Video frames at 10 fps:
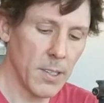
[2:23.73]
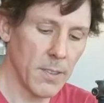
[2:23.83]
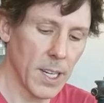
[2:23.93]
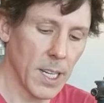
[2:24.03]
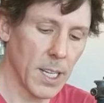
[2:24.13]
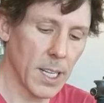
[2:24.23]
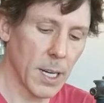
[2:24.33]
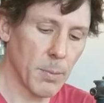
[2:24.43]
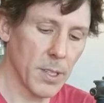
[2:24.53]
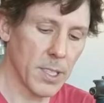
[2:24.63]
You've got a
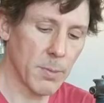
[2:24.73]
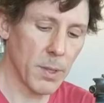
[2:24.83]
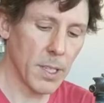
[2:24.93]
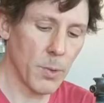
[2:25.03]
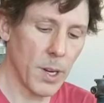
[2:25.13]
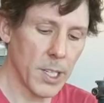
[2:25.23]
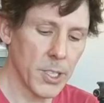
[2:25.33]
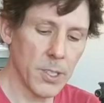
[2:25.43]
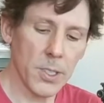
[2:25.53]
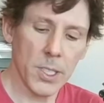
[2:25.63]
couple of split
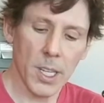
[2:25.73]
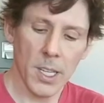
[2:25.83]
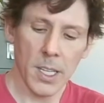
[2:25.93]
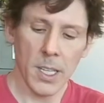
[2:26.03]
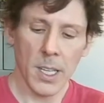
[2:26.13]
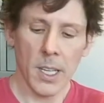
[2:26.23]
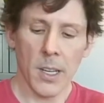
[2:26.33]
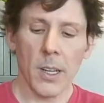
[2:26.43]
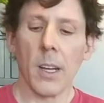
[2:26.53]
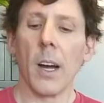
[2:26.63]
washers
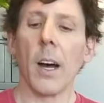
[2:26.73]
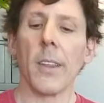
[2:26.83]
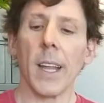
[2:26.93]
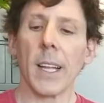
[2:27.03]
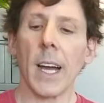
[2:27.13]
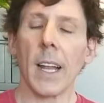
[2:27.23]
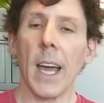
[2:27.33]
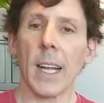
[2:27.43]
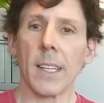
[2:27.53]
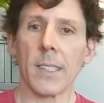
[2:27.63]
that kind of
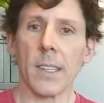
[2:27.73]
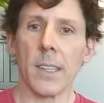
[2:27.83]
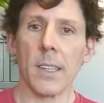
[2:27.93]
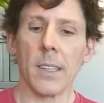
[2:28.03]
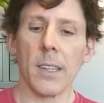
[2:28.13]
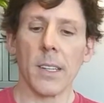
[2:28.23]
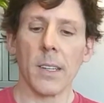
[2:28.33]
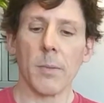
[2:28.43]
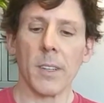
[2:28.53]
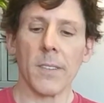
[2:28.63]
act as a
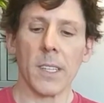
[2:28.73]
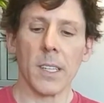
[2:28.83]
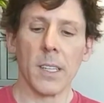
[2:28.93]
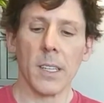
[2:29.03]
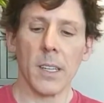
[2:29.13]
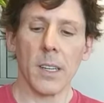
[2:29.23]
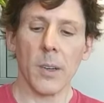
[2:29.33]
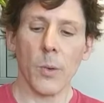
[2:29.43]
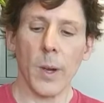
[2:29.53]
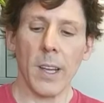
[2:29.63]
little bit of
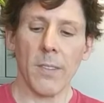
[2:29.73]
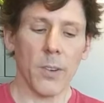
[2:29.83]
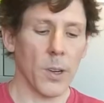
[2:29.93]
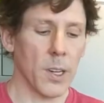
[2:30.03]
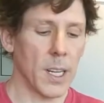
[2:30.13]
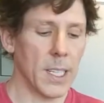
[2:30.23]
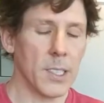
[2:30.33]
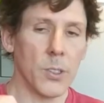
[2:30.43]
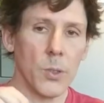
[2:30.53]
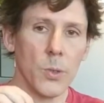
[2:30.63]
a way for
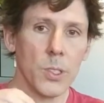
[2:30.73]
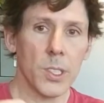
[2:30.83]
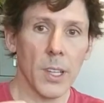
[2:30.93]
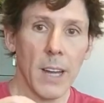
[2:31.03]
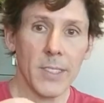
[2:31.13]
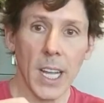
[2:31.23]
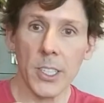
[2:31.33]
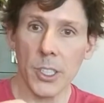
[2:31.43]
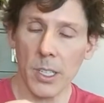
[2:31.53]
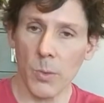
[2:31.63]
it to still have
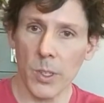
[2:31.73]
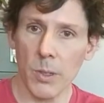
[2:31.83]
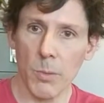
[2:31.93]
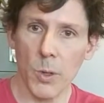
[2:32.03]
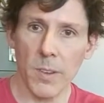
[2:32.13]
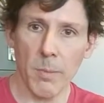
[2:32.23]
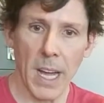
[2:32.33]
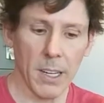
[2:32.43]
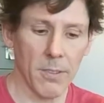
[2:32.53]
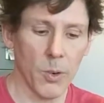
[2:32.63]
tension when you move it
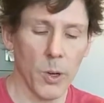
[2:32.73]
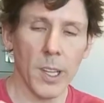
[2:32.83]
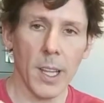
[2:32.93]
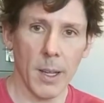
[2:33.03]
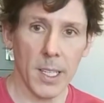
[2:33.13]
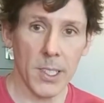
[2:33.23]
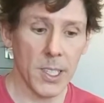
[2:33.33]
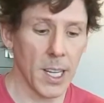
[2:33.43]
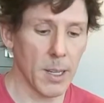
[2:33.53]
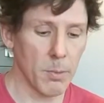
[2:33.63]
back and forth and
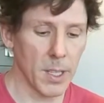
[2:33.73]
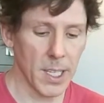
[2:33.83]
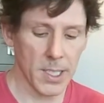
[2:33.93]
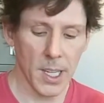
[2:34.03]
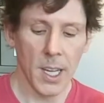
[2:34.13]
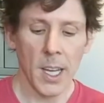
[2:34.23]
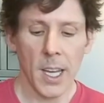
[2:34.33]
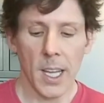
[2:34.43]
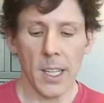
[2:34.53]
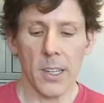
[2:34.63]
stay in place.
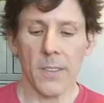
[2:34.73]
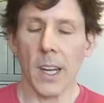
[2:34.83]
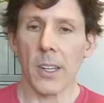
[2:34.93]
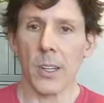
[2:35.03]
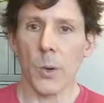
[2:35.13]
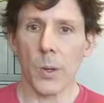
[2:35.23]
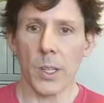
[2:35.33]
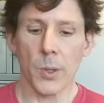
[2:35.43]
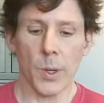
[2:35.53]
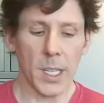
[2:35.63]
And then you've got your
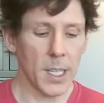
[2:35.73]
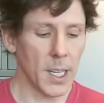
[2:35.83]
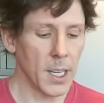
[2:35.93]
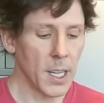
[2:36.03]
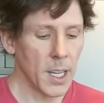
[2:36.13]
1/4 nut.